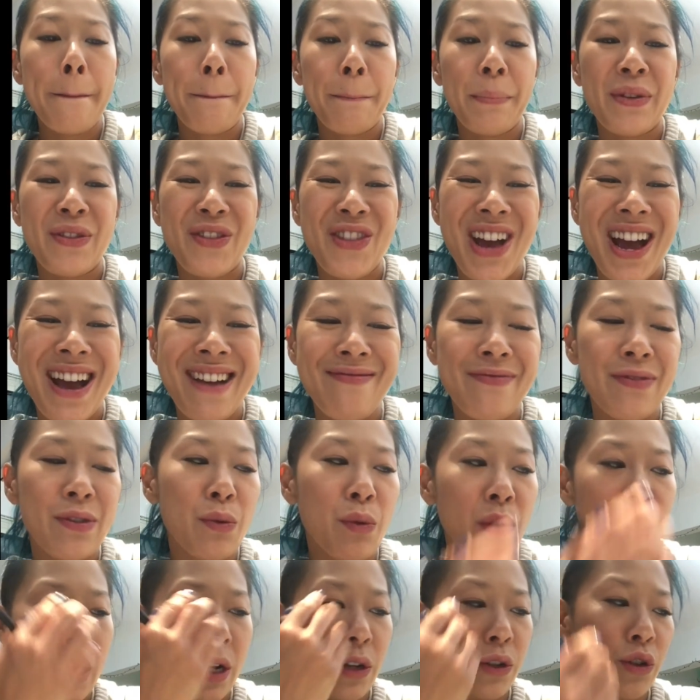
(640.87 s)
But then
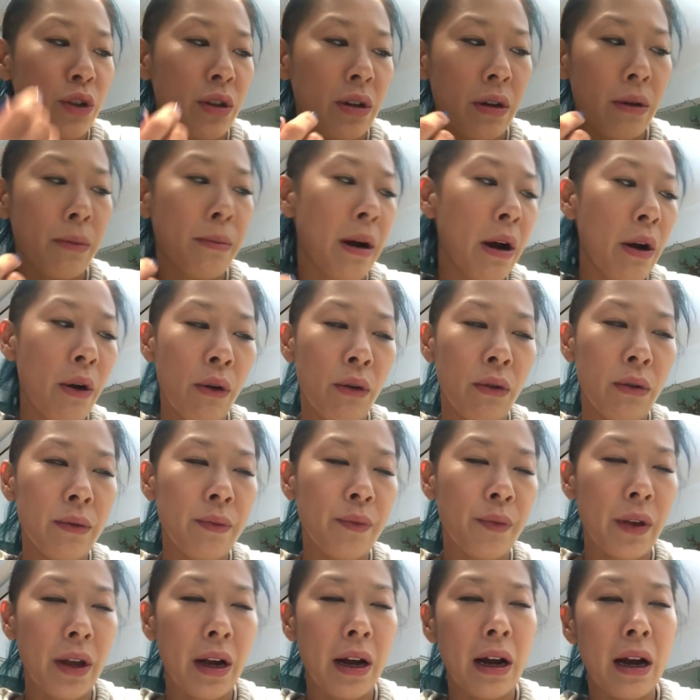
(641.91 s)
when I do it on my own,
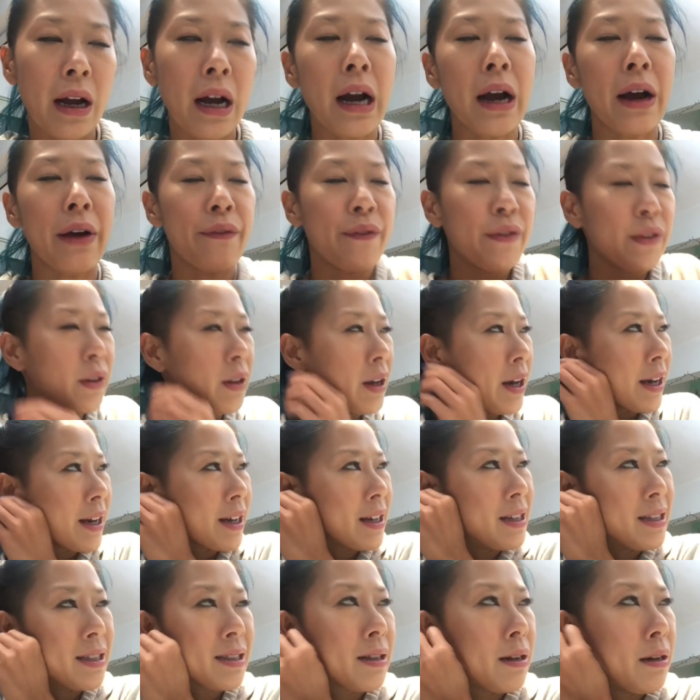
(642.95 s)
I feel
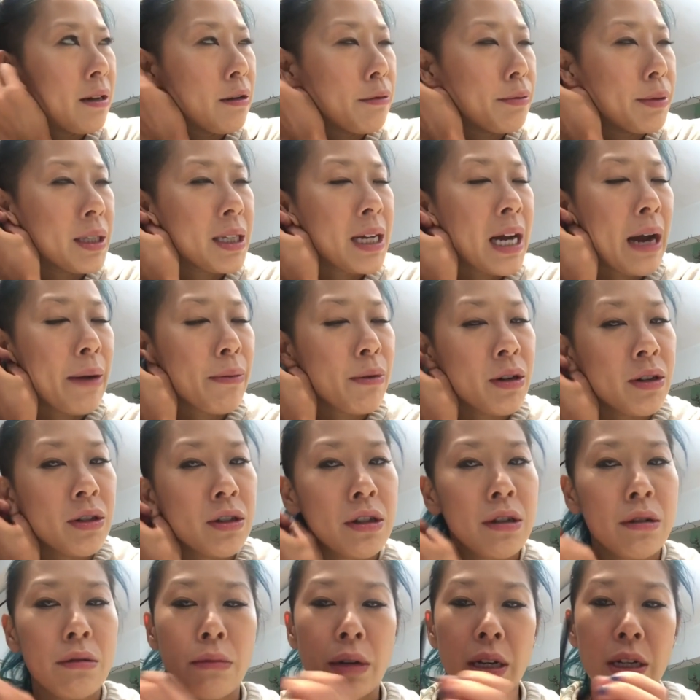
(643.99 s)
like it's a little bit time
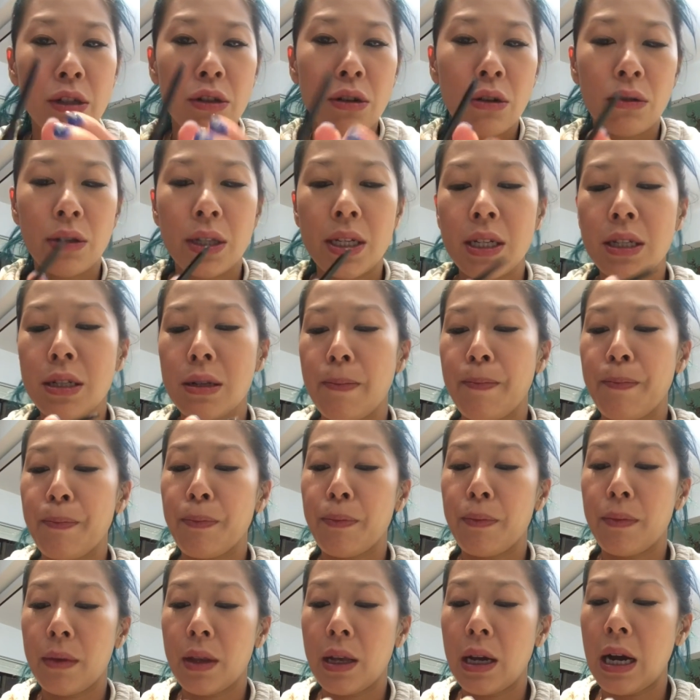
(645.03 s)
consuming. So this
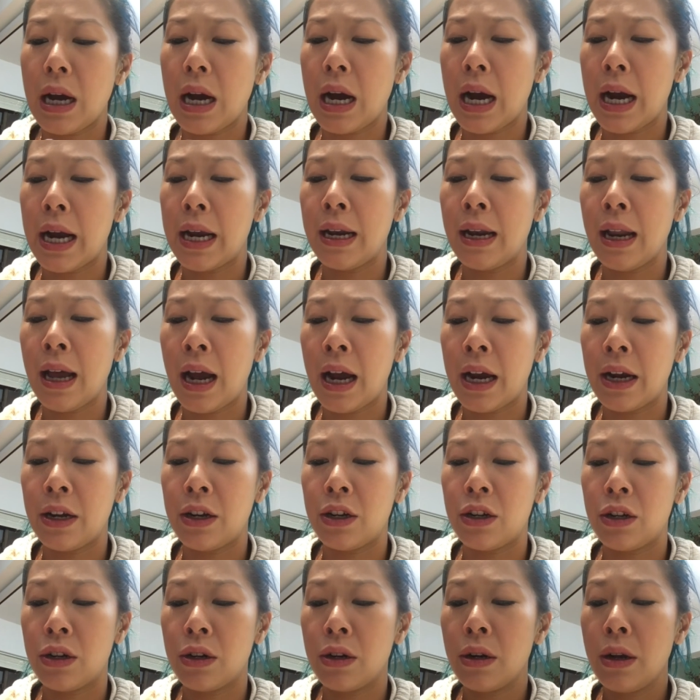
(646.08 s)

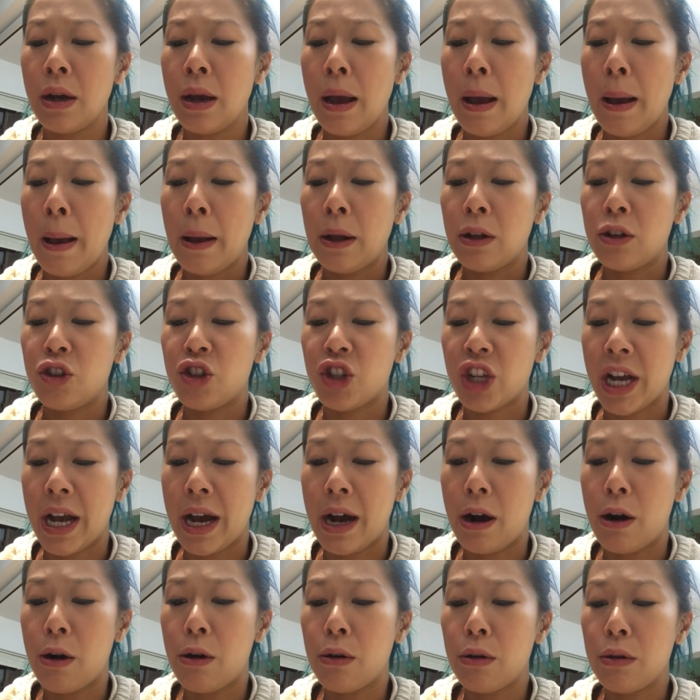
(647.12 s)
eyeliner
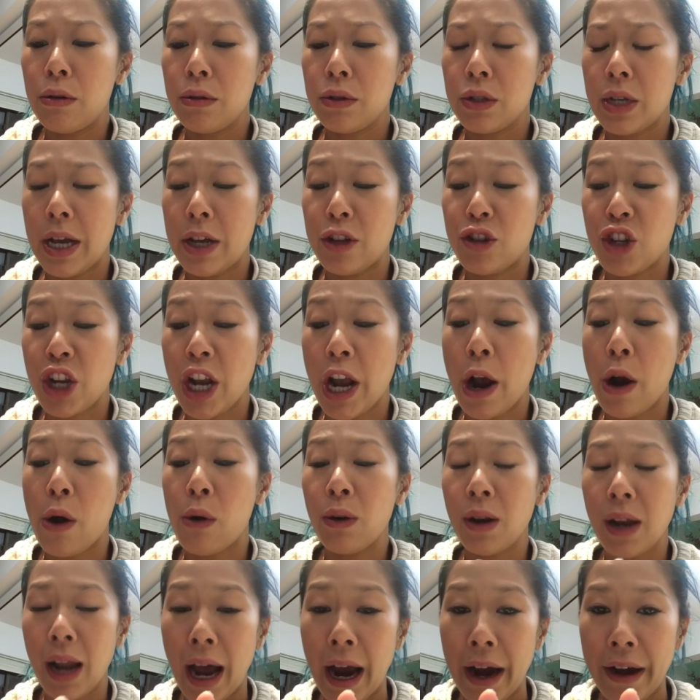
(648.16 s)
gel
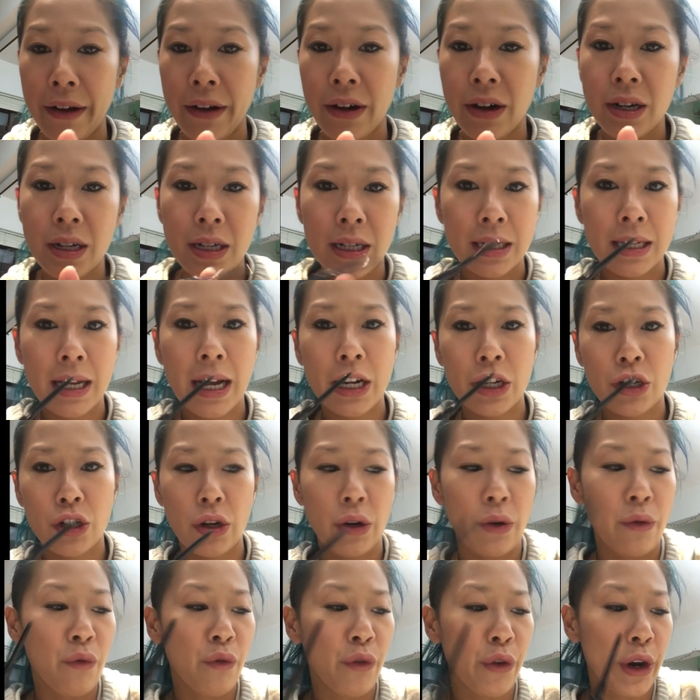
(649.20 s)
liner is
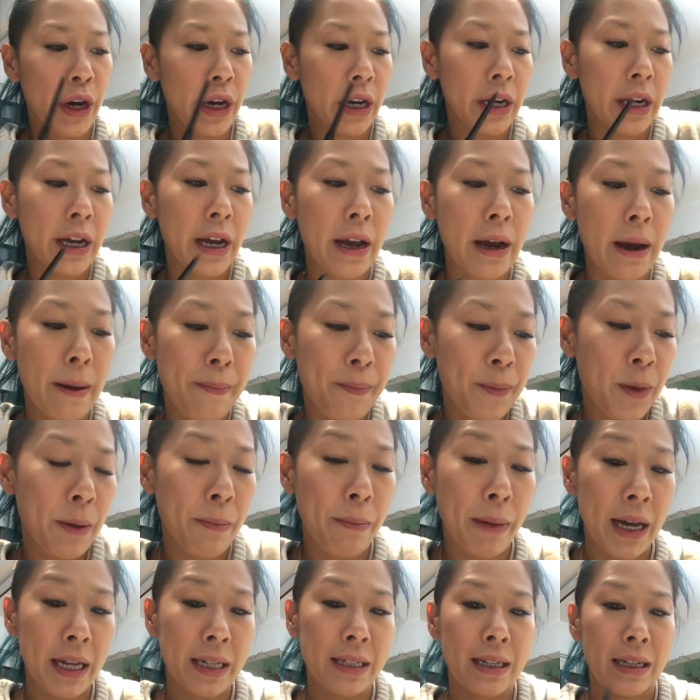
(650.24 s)
actually really
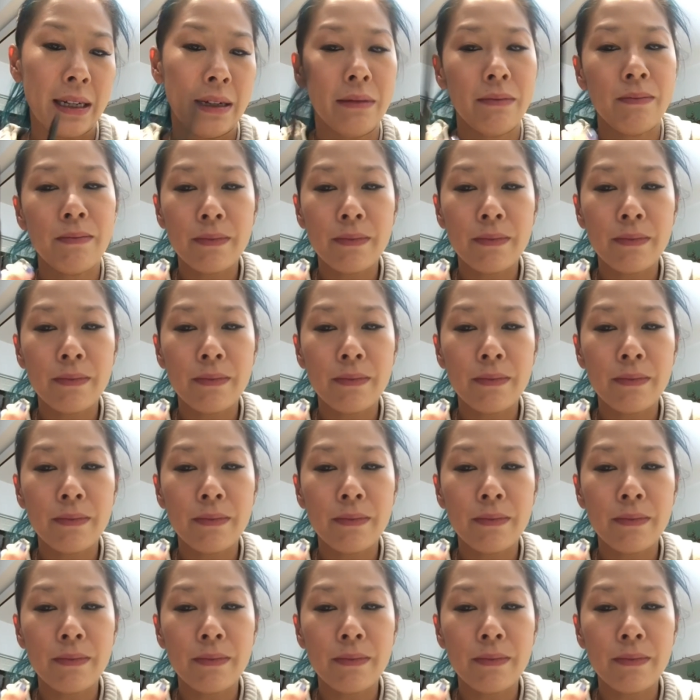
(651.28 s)
amazing.